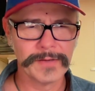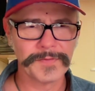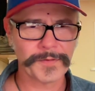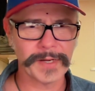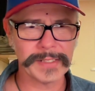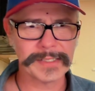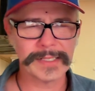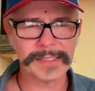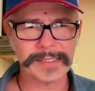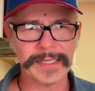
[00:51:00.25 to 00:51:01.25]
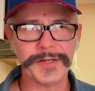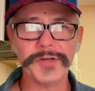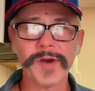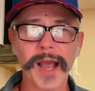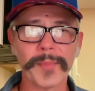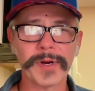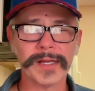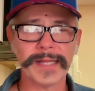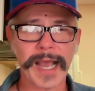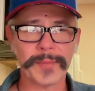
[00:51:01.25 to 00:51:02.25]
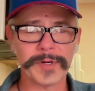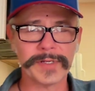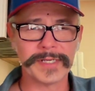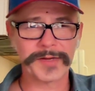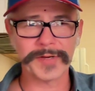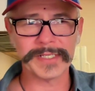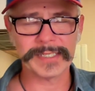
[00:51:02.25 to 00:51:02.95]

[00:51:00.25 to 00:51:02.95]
for instance, the new Abracadabra degree